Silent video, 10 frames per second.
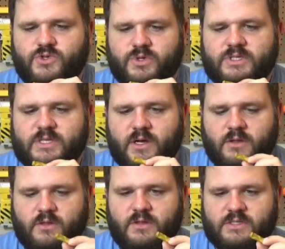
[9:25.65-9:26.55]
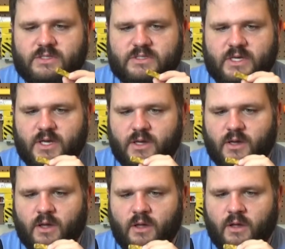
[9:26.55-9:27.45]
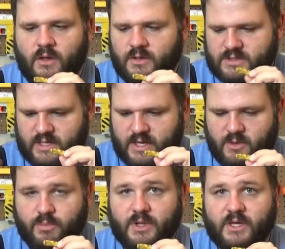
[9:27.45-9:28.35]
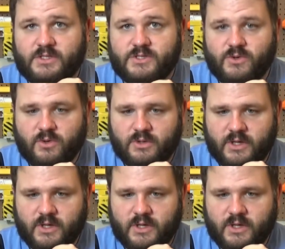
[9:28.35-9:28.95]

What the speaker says: You can tell that this is a 10-plus-year-old